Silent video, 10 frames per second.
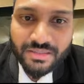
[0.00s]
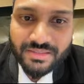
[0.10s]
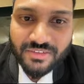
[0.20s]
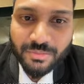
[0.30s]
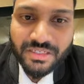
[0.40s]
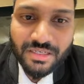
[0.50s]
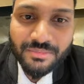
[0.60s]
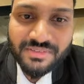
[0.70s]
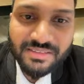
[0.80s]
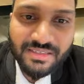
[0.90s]
This
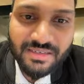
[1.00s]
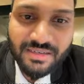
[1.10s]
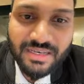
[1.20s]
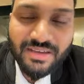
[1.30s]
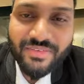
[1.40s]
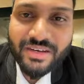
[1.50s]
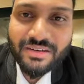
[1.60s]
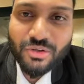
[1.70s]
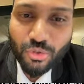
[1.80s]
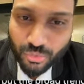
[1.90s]
becomes
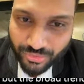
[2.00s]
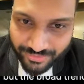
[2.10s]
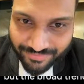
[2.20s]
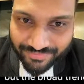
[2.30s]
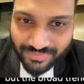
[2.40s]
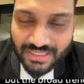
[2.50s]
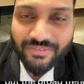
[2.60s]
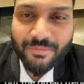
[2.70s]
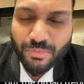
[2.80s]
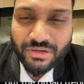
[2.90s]
11 crore,
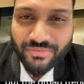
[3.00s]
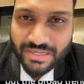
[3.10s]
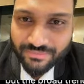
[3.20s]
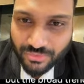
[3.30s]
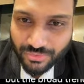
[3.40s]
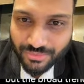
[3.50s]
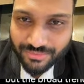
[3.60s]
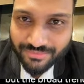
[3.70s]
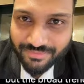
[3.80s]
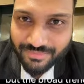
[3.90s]
11.5 crore.
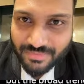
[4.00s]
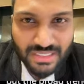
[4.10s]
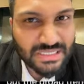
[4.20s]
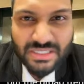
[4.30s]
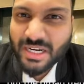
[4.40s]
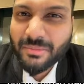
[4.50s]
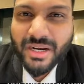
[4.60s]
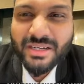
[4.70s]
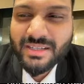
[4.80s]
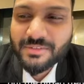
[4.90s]
Kitna
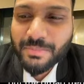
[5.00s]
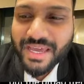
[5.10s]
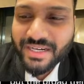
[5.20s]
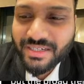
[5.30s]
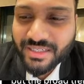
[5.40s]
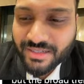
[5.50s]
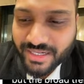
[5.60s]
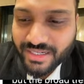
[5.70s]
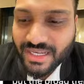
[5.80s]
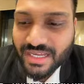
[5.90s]
bada disparity,
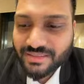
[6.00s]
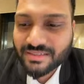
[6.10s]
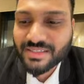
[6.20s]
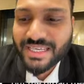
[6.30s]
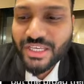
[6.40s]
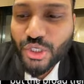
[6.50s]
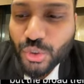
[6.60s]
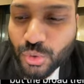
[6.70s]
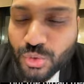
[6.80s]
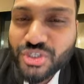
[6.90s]
right? There is a
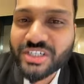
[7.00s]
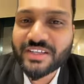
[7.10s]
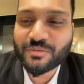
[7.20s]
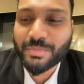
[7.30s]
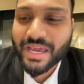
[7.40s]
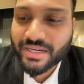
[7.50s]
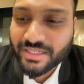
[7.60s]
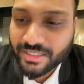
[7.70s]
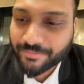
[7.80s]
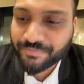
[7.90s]
huge
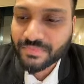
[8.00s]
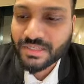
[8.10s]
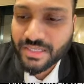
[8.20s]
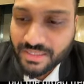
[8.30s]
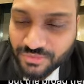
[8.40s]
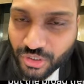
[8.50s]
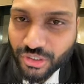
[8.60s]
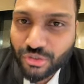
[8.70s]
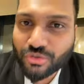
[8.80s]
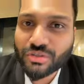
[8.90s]
disparity. Yes
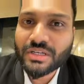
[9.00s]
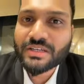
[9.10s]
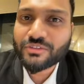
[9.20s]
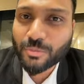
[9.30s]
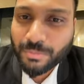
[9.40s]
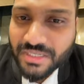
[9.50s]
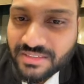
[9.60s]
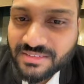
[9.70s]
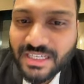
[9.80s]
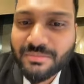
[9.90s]
or no? So
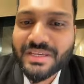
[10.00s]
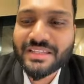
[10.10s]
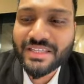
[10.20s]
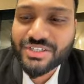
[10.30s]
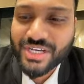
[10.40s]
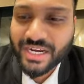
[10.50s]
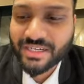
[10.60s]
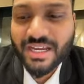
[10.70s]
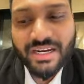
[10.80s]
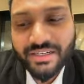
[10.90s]
please tell me in the
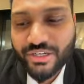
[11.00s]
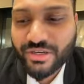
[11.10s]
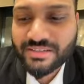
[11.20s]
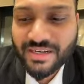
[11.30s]
chat. Did you guys